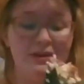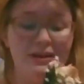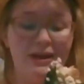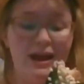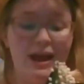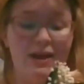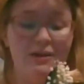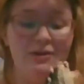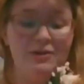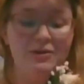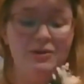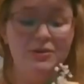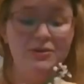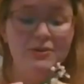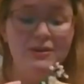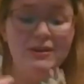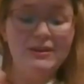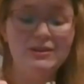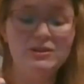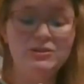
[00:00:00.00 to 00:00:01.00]
How you do
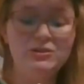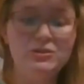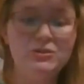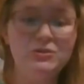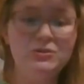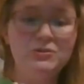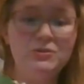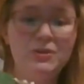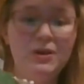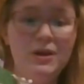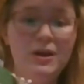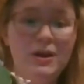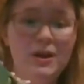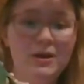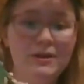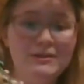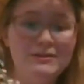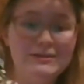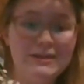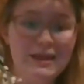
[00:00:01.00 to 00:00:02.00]
it is you
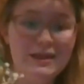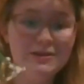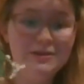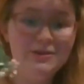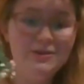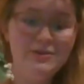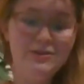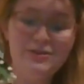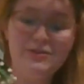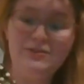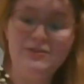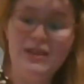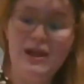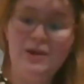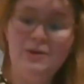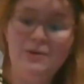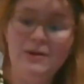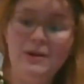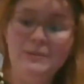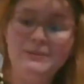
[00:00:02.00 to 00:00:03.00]
dangle the
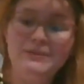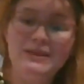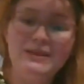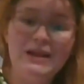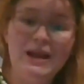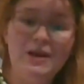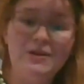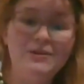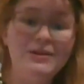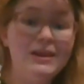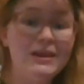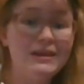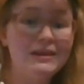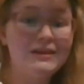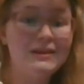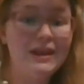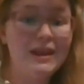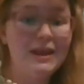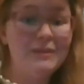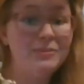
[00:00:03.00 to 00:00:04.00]
flower upside down
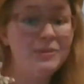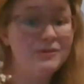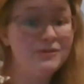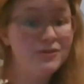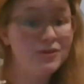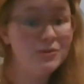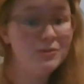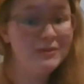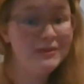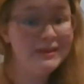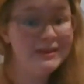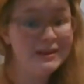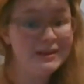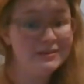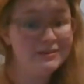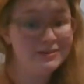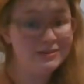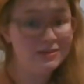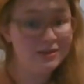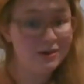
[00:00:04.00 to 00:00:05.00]
in preferably
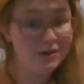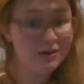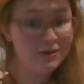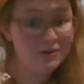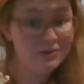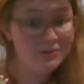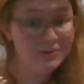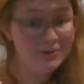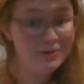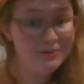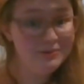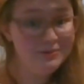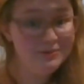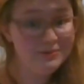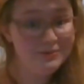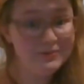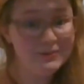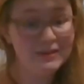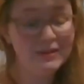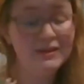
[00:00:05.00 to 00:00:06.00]
a dark room
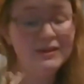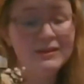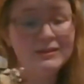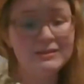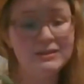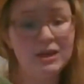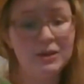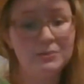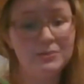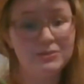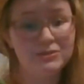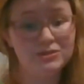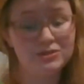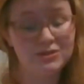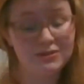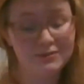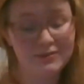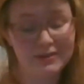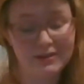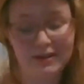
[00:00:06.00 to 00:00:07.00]
to help
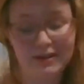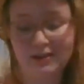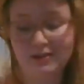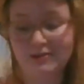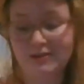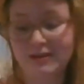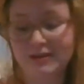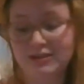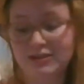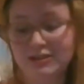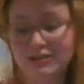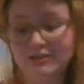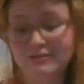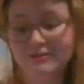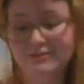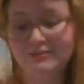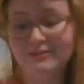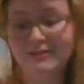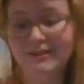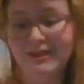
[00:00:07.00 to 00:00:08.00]
preserve the coloration,
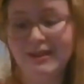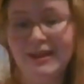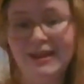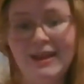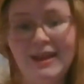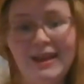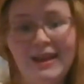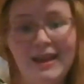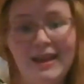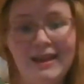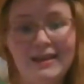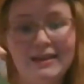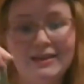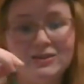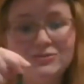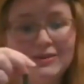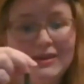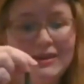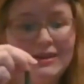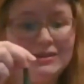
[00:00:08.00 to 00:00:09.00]
and it
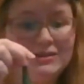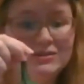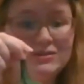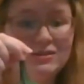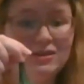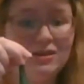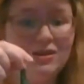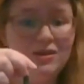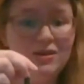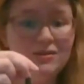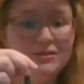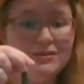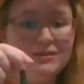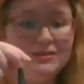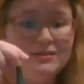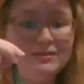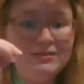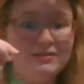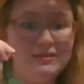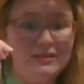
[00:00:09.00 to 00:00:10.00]
drains
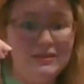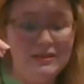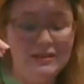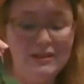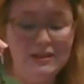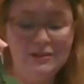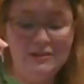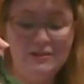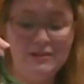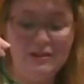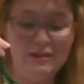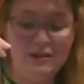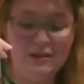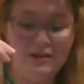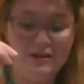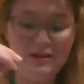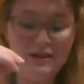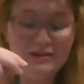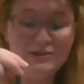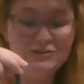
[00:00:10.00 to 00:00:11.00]
all
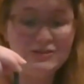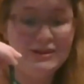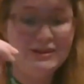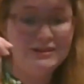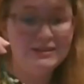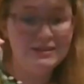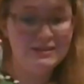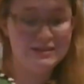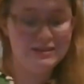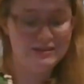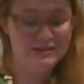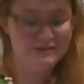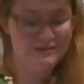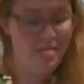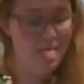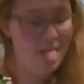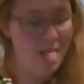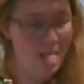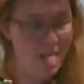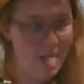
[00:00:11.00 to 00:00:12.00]
it drains.
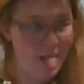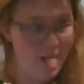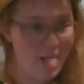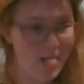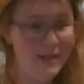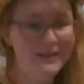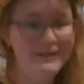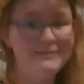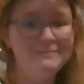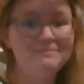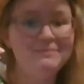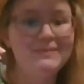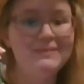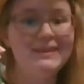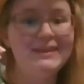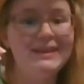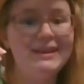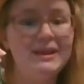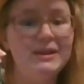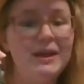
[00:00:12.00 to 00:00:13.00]

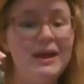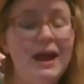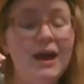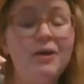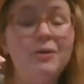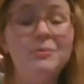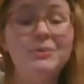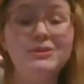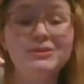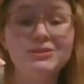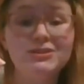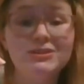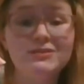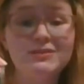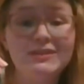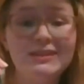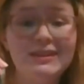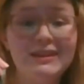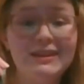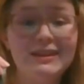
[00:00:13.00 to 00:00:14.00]
How it preserves
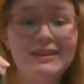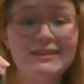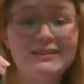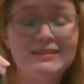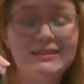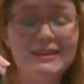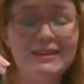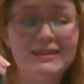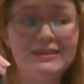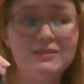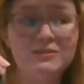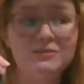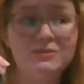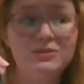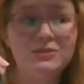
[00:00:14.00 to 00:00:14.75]
it is it